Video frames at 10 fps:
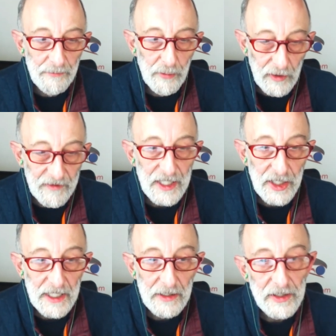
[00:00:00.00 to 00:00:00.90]

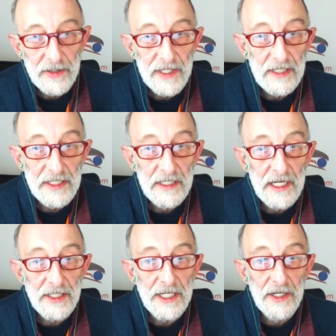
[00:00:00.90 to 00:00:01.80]
profession here,
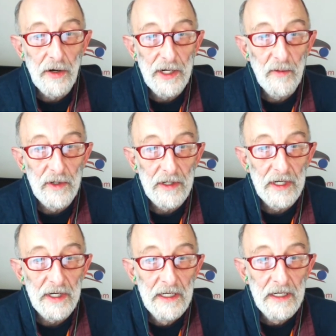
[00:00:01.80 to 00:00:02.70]
2019 onward,
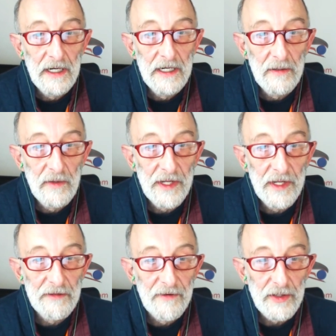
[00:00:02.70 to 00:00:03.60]
with
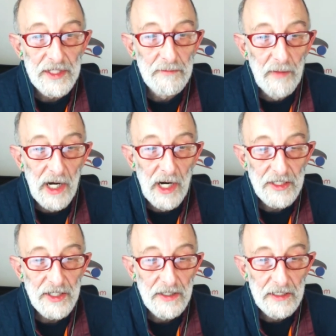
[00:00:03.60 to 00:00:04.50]
the first
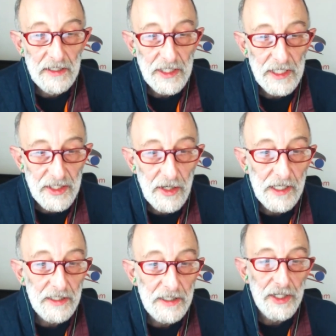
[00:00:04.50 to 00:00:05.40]
mines just
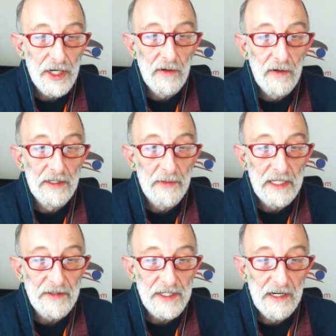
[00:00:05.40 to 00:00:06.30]
starting to show a little bit
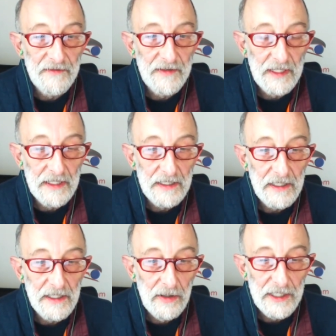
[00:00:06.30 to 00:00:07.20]
of stuff in the
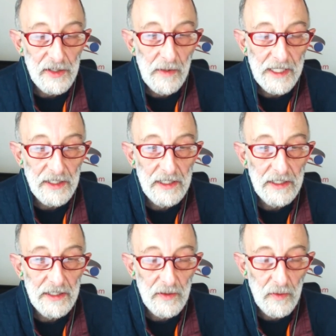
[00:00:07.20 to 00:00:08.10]
early
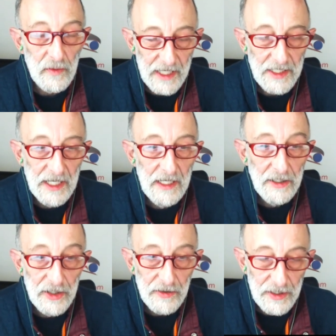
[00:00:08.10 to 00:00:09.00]
2020s
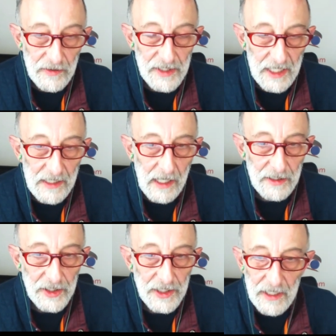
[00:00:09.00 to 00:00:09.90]
due to new
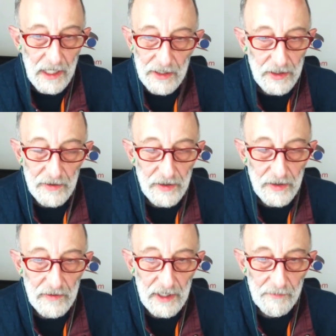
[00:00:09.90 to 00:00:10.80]
technology, not due
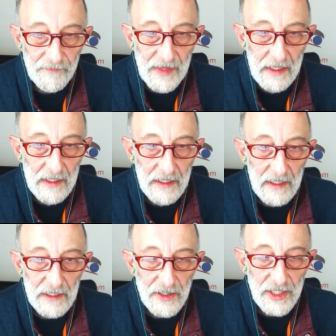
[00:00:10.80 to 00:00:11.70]
to
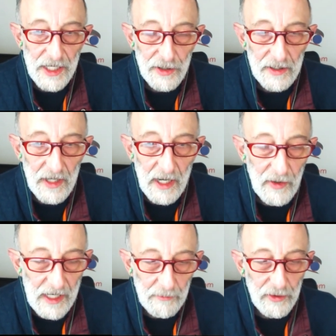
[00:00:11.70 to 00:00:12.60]
standard
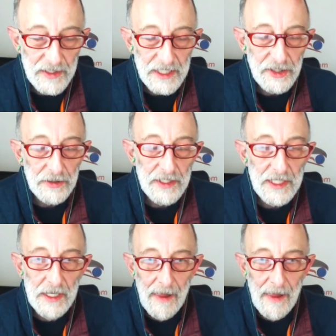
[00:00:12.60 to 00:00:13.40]
operating procedures.